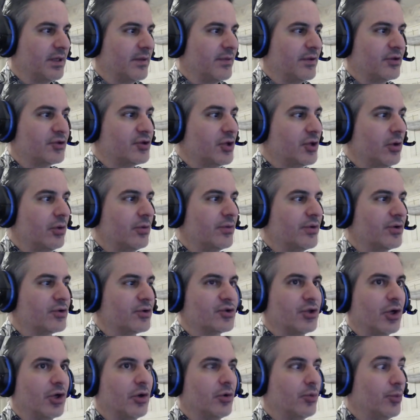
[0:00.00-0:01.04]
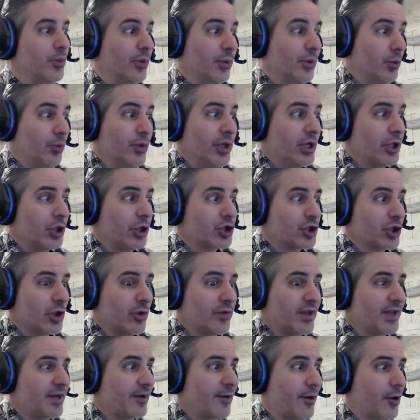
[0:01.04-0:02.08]
we could show
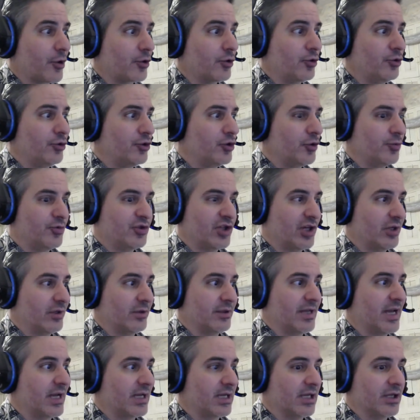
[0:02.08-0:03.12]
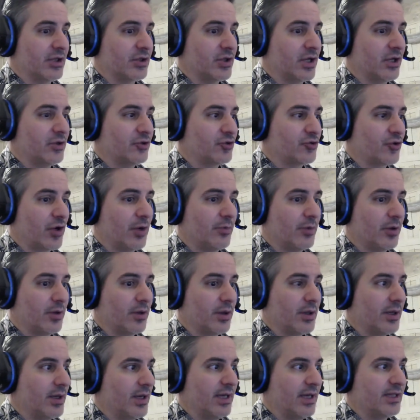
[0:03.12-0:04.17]
that on our YouTube channel, not get in trouble.
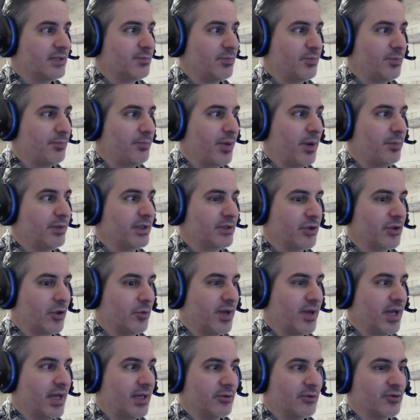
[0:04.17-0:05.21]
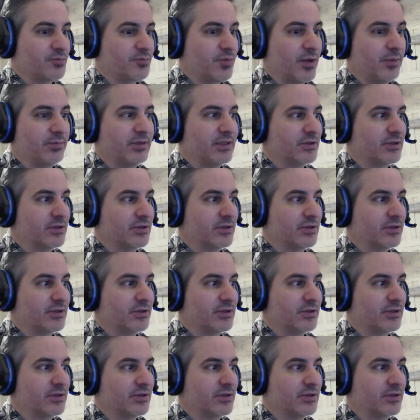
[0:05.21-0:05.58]
It's public domain. It was public